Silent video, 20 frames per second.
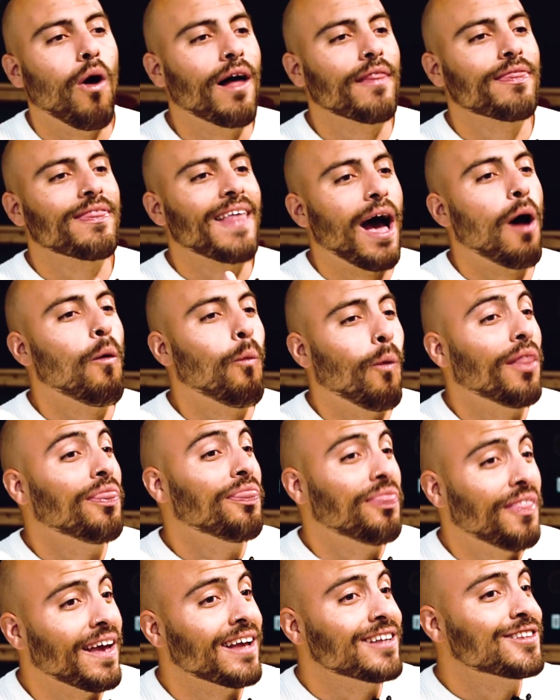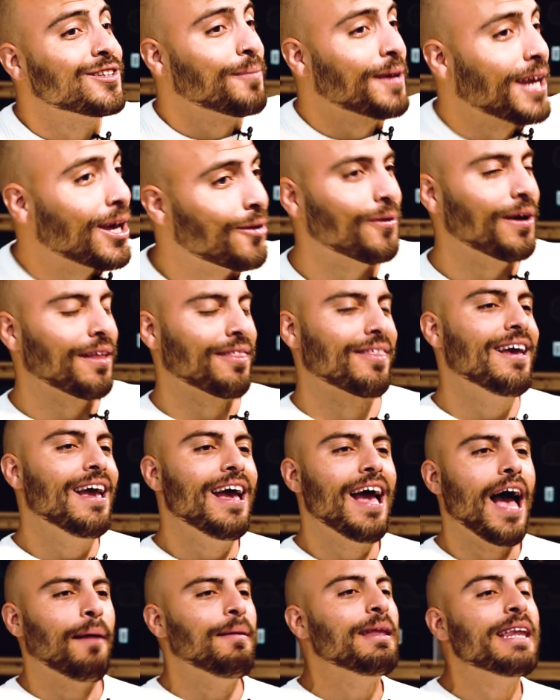want that one thing to begin with.
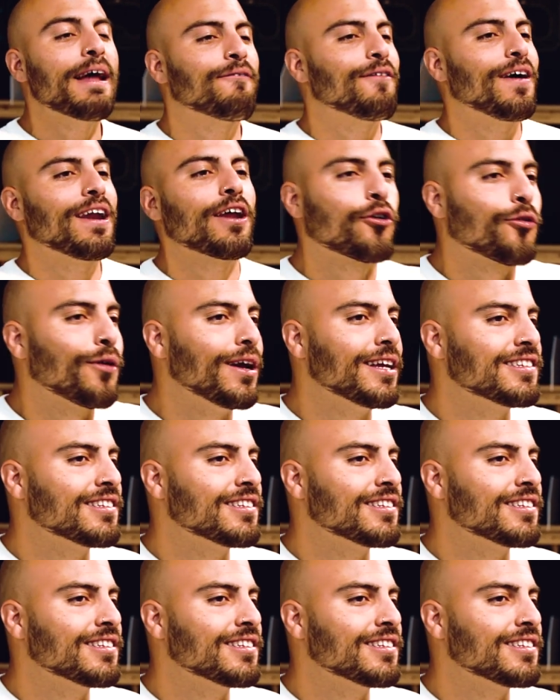I mean, I find it